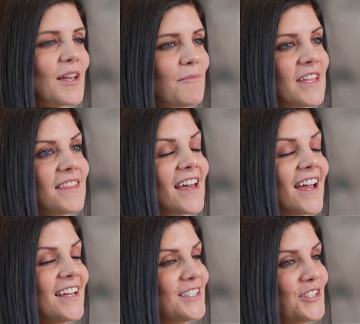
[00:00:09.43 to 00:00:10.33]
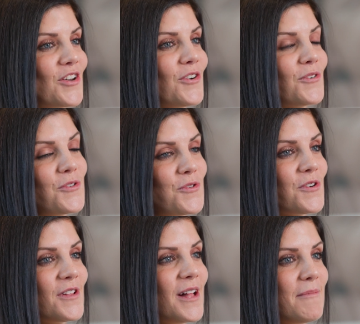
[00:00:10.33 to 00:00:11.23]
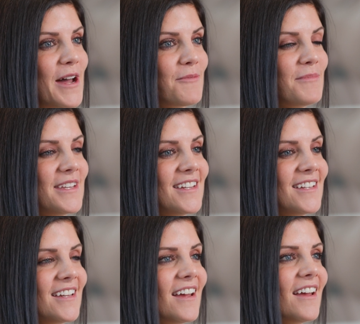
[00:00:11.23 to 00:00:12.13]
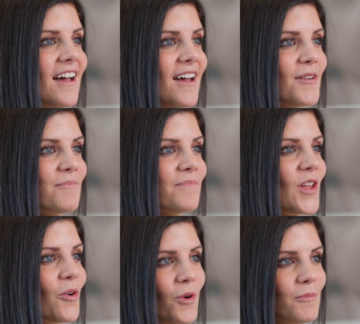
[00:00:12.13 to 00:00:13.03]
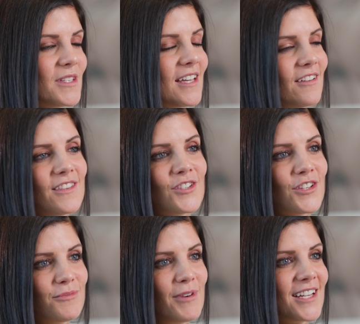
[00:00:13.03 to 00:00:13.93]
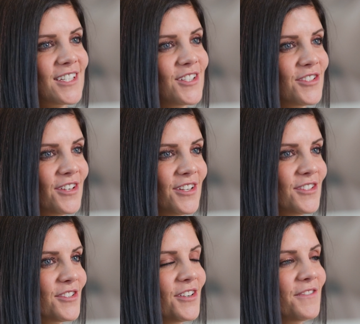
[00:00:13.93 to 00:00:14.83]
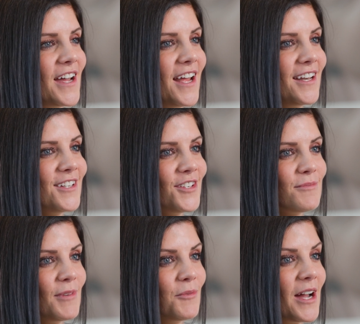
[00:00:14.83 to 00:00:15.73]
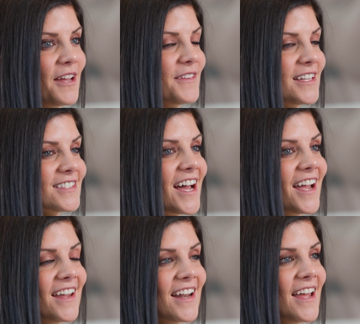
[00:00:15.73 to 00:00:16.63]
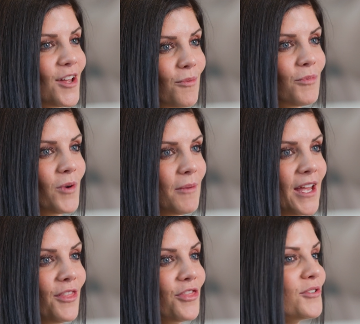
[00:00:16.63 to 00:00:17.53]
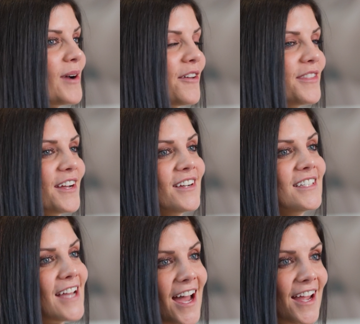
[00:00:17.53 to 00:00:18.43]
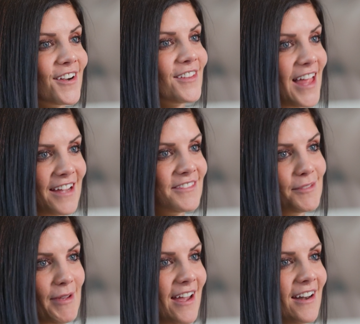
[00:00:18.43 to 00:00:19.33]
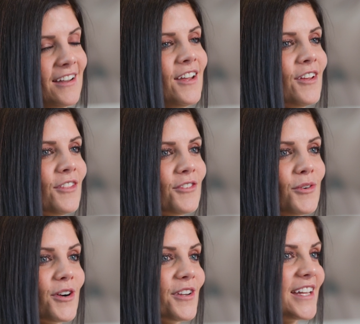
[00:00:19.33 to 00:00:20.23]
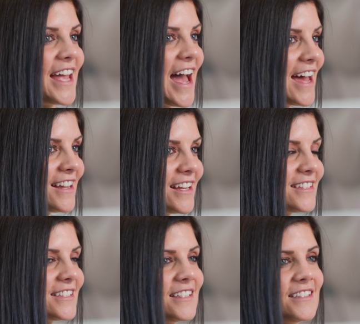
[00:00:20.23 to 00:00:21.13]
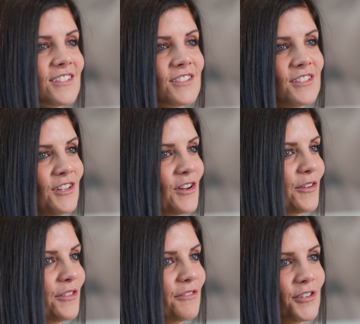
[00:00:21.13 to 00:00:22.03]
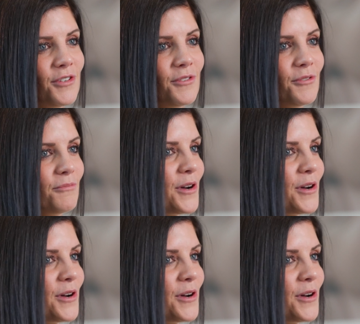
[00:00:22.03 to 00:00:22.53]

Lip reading: Something that is so cool about being a women's health nurse practitioner and certified nurse midwife is I get to help women throughout their entire lifespan, through early adolescence, you know, through